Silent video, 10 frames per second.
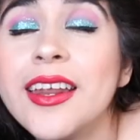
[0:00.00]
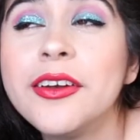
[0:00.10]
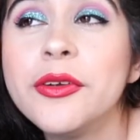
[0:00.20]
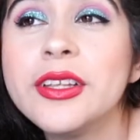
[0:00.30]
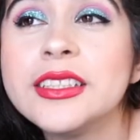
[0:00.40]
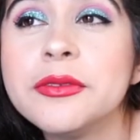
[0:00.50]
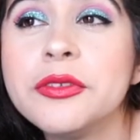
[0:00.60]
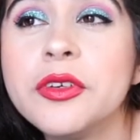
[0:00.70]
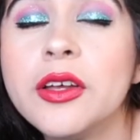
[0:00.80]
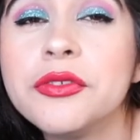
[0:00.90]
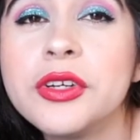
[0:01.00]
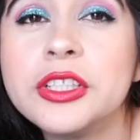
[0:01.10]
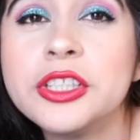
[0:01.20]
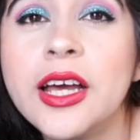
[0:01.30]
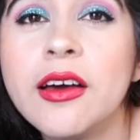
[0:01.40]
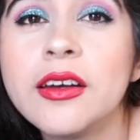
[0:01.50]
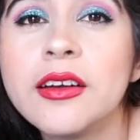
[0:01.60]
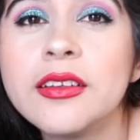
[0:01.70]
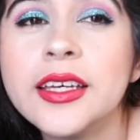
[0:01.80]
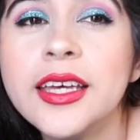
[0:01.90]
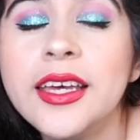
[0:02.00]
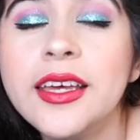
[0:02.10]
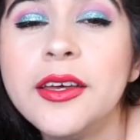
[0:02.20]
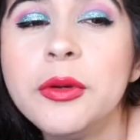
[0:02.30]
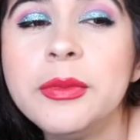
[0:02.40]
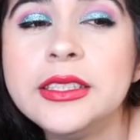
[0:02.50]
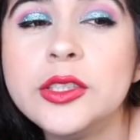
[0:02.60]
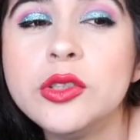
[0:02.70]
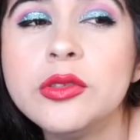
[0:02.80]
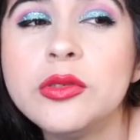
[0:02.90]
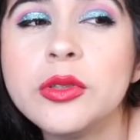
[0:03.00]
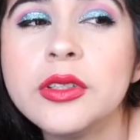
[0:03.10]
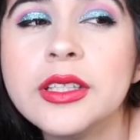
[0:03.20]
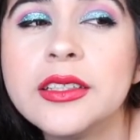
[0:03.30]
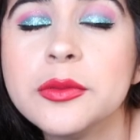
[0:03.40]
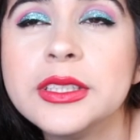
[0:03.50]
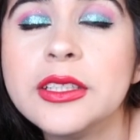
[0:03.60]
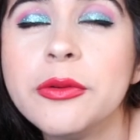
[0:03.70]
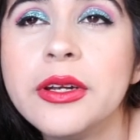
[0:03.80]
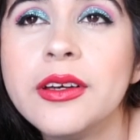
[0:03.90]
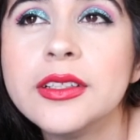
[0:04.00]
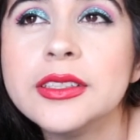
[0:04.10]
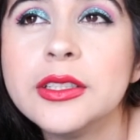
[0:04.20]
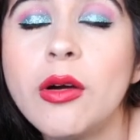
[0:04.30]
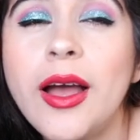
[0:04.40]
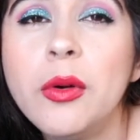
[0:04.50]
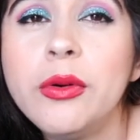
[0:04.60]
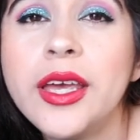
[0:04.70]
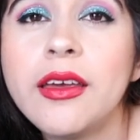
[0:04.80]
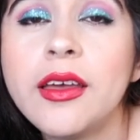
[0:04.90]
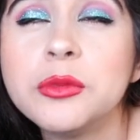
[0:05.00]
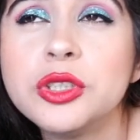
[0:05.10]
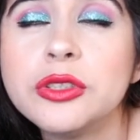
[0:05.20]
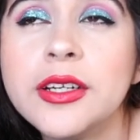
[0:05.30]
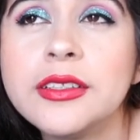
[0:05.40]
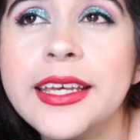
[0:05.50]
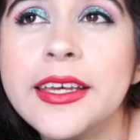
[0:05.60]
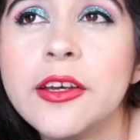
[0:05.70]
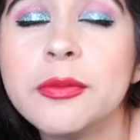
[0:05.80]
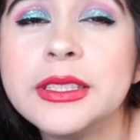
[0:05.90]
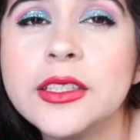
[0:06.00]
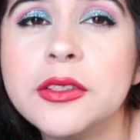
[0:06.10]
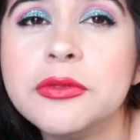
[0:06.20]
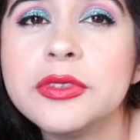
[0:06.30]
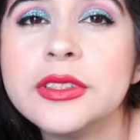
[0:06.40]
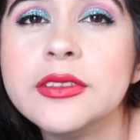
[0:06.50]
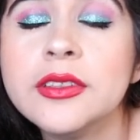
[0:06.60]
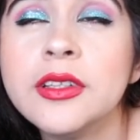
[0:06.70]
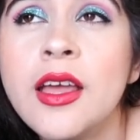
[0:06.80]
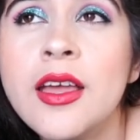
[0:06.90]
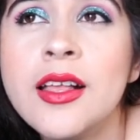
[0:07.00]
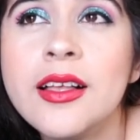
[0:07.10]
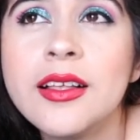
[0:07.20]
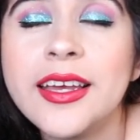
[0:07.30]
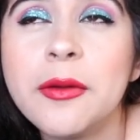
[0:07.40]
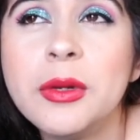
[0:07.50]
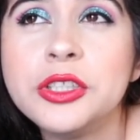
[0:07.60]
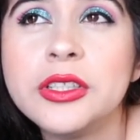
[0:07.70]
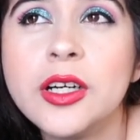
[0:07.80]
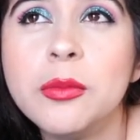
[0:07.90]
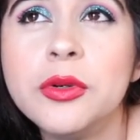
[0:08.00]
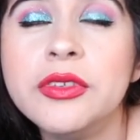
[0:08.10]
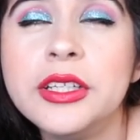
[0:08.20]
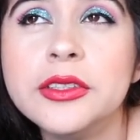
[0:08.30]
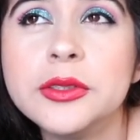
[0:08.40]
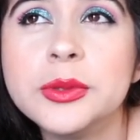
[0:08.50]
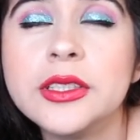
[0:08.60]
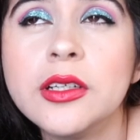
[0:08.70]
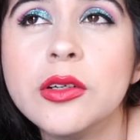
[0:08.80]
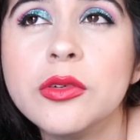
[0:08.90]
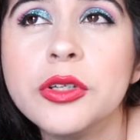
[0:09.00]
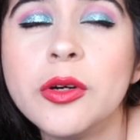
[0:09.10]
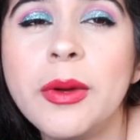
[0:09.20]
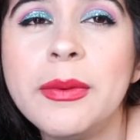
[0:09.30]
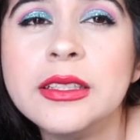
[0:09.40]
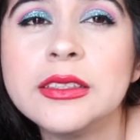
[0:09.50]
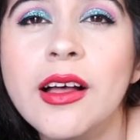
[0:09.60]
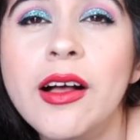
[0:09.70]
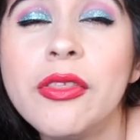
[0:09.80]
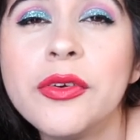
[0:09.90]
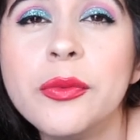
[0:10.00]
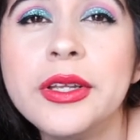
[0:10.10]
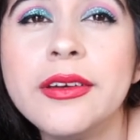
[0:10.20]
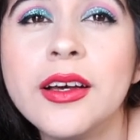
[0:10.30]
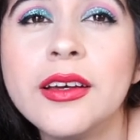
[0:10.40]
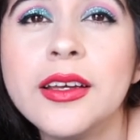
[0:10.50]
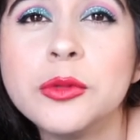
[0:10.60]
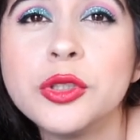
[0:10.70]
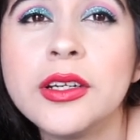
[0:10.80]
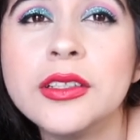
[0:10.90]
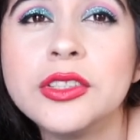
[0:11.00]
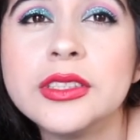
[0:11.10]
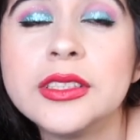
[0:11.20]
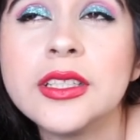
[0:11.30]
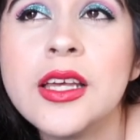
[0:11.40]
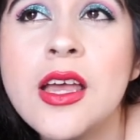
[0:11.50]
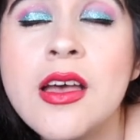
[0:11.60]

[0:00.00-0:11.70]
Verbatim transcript: I know that some of y'all have reached out and are like, hey, we miss you or like what's going on? So I'm okay. I'm just trying to take care of myself and like I mentioned a couple videos ago, you know, my mental health and whatnot. I'm trying to just,